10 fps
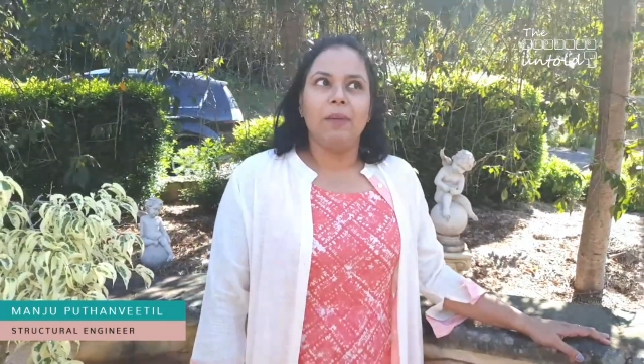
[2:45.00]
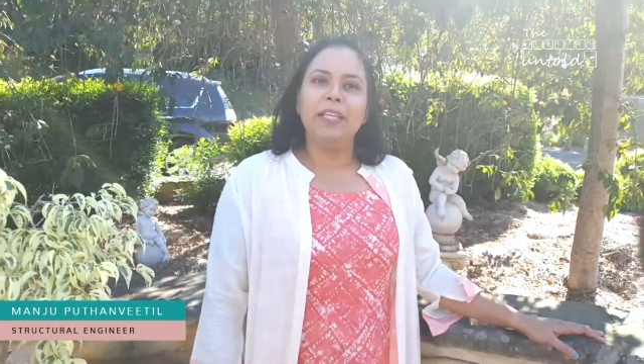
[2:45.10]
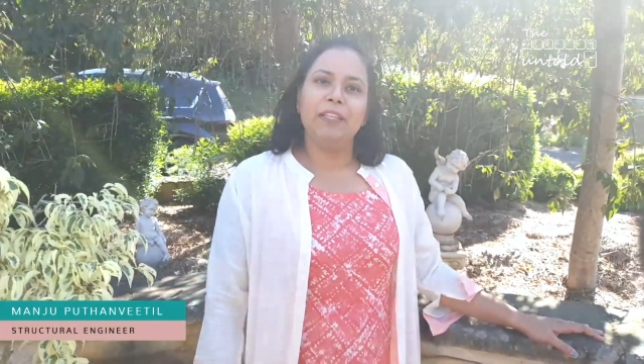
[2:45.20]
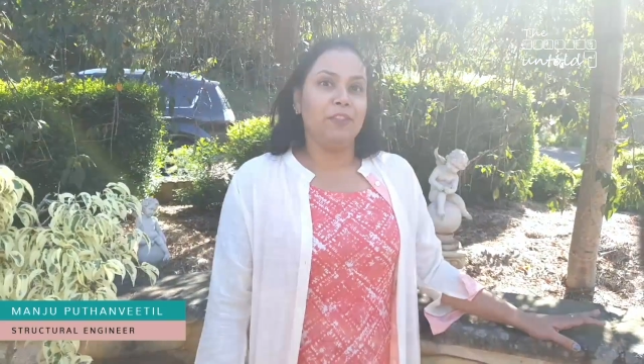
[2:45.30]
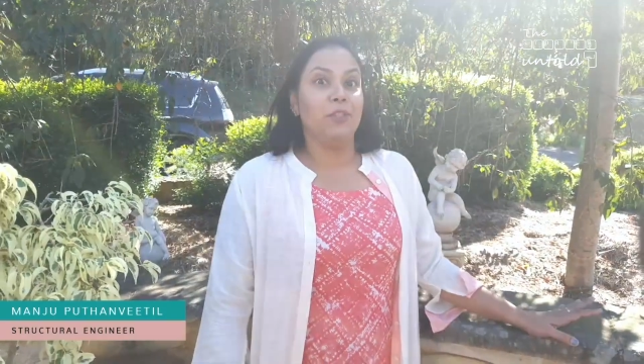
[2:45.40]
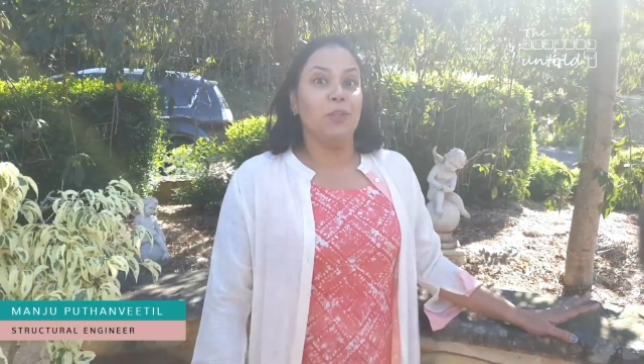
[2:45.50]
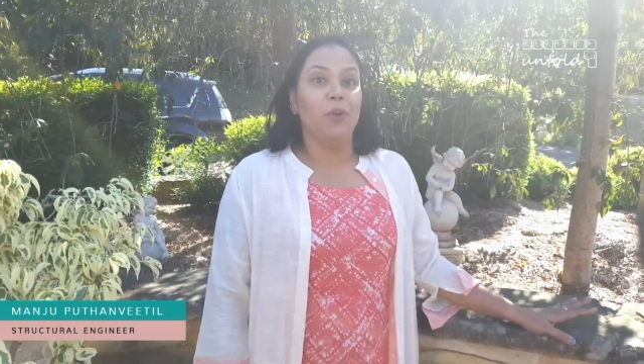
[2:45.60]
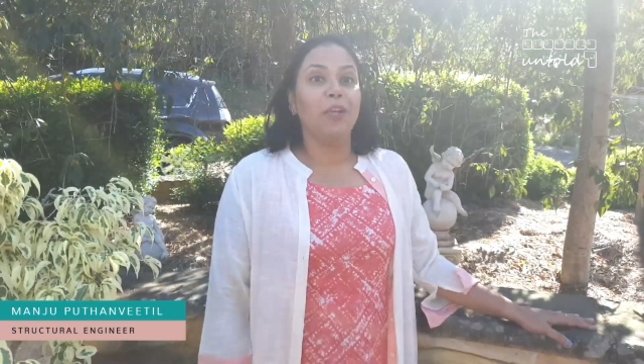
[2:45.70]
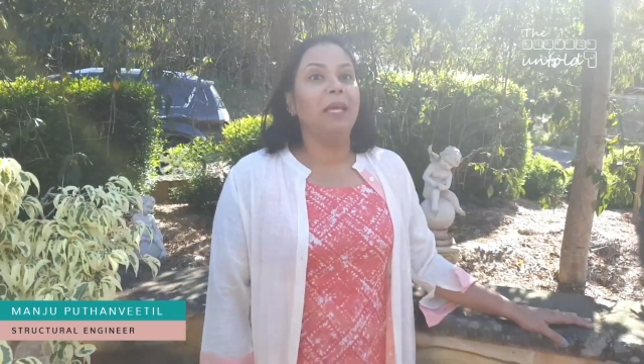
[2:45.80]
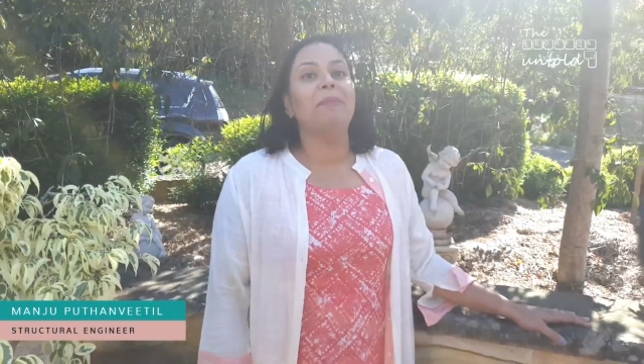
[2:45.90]
Believe it or
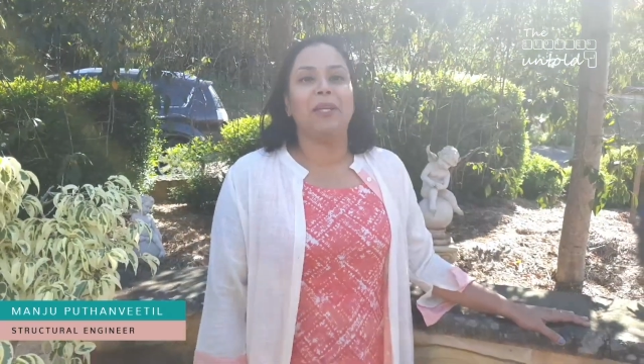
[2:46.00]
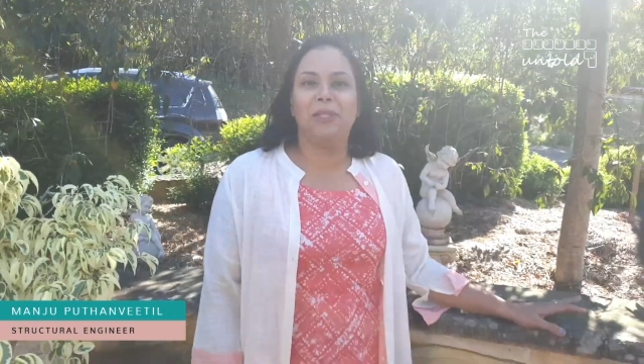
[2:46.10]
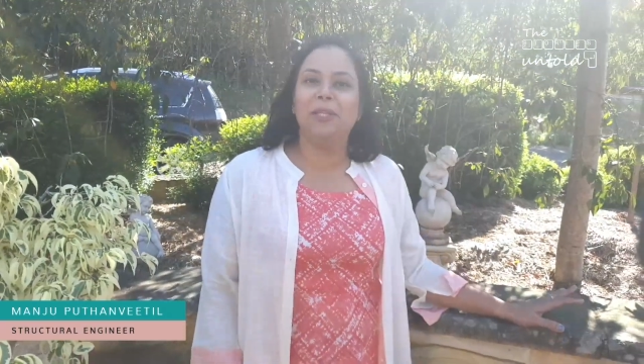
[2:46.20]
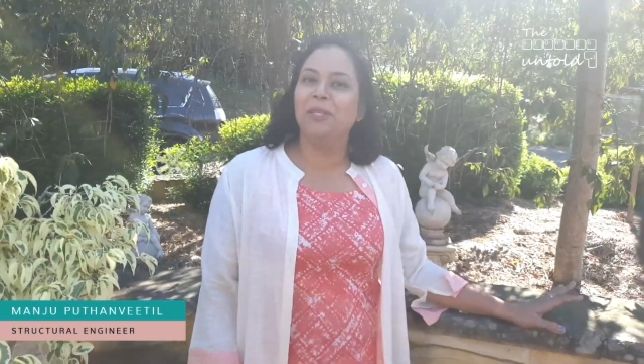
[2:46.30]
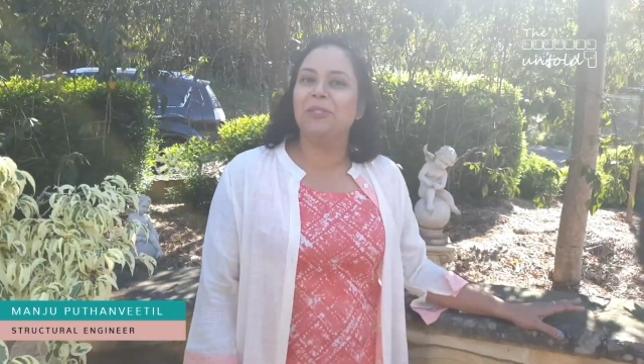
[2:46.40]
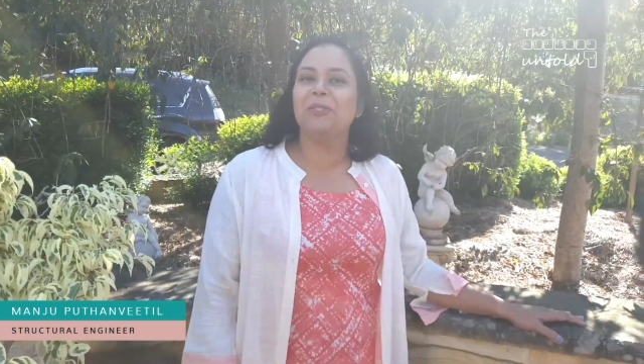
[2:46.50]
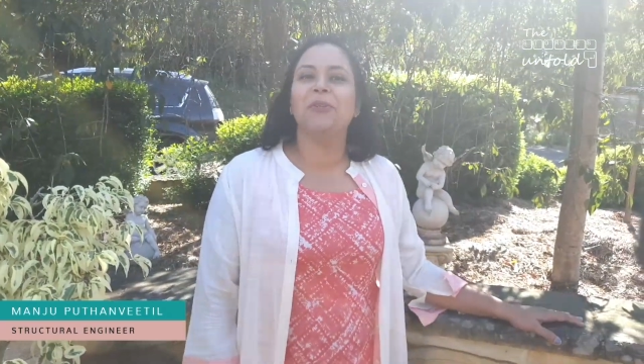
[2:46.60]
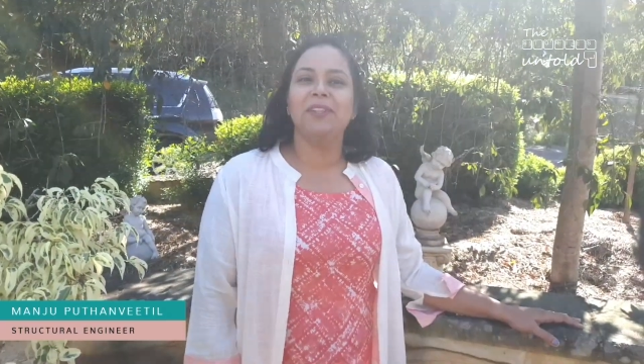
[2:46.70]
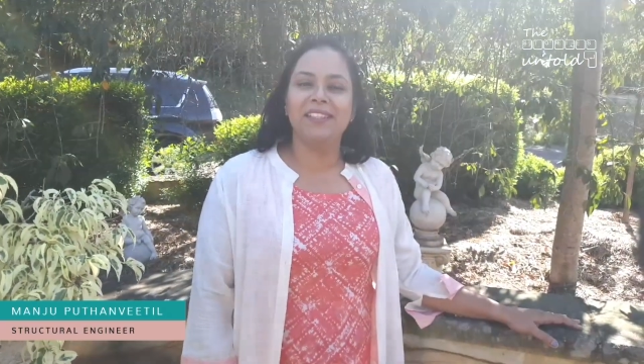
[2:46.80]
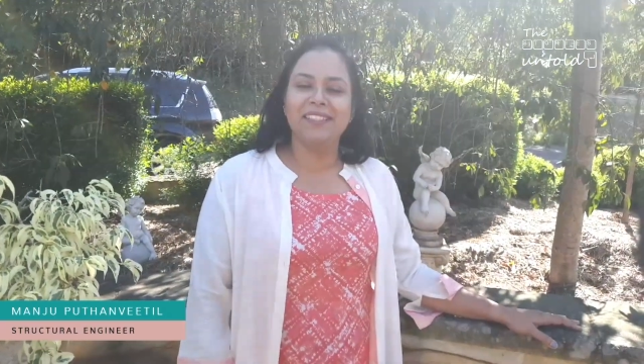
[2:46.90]
not, I'm actually
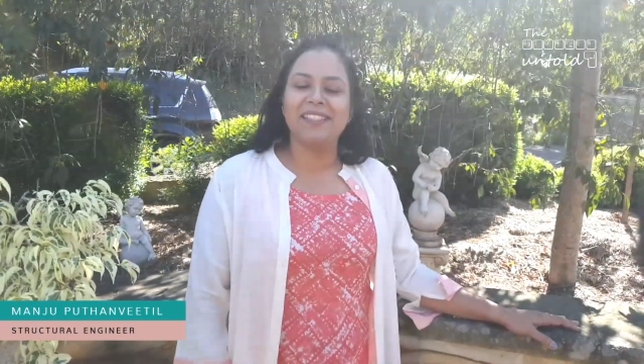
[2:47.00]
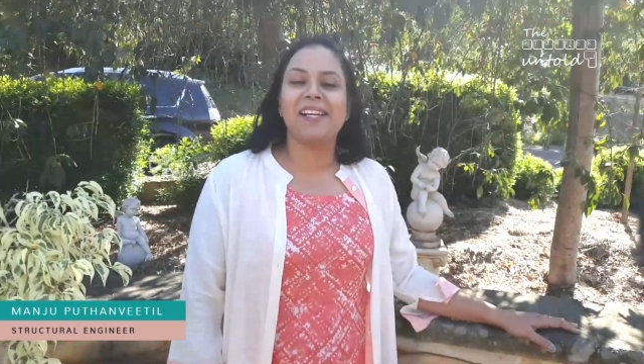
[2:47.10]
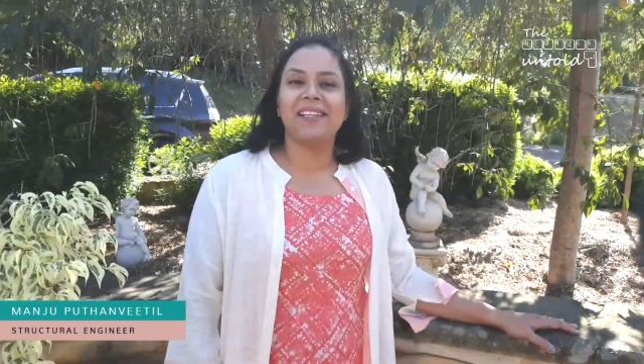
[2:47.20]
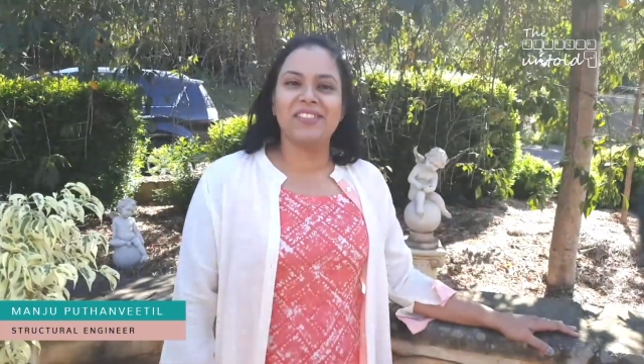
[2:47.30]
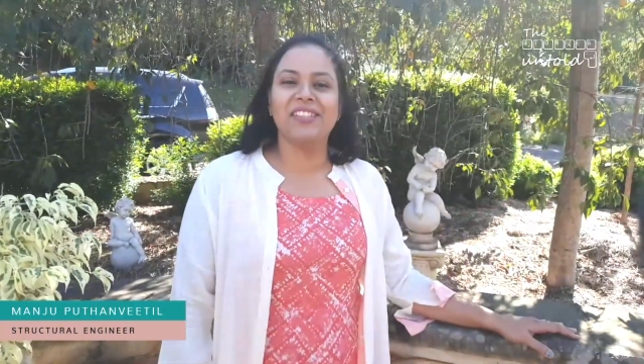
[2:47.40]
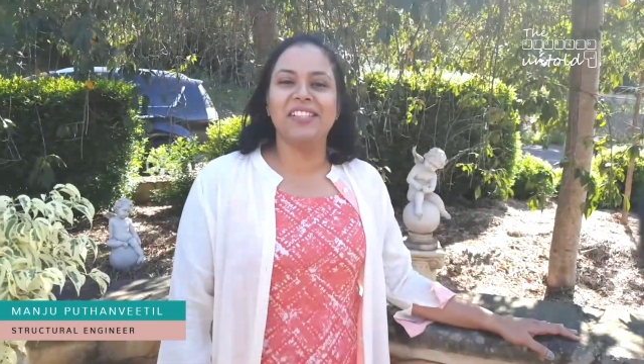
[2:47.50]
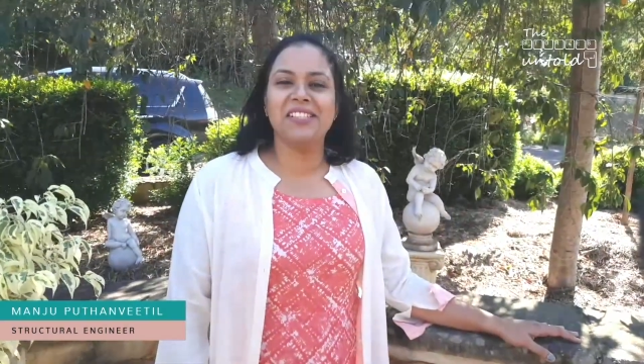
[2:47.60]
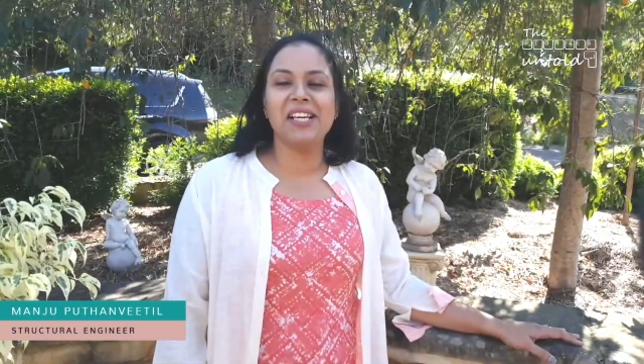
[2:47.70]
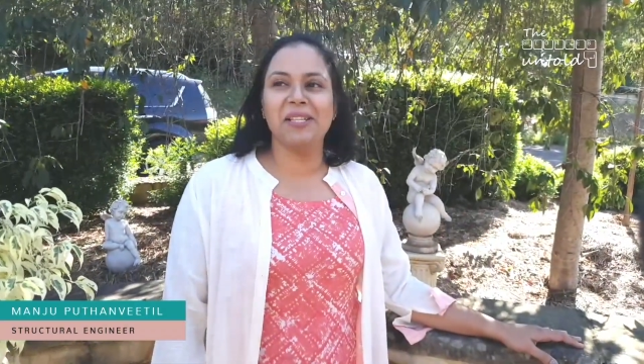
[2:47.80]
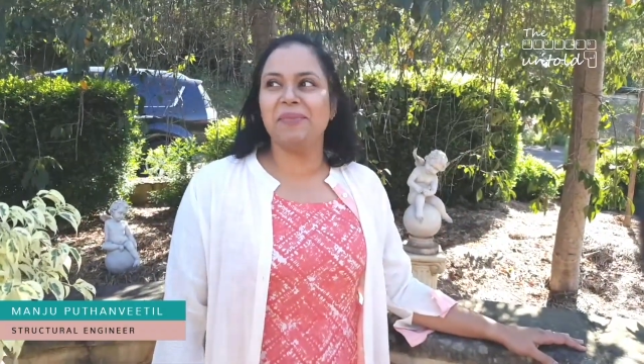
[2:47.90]
enjoying these trying
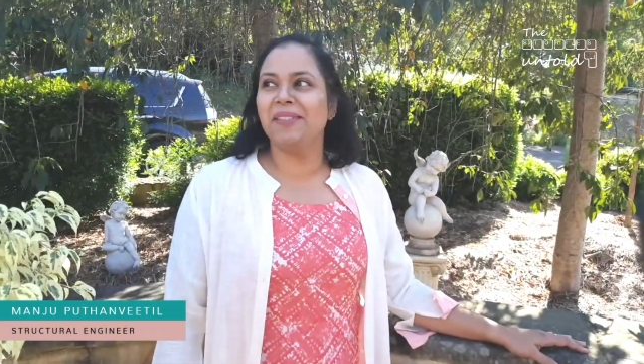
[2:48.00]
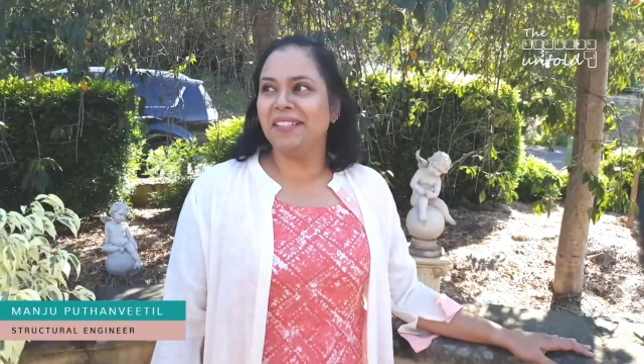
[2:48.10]
times,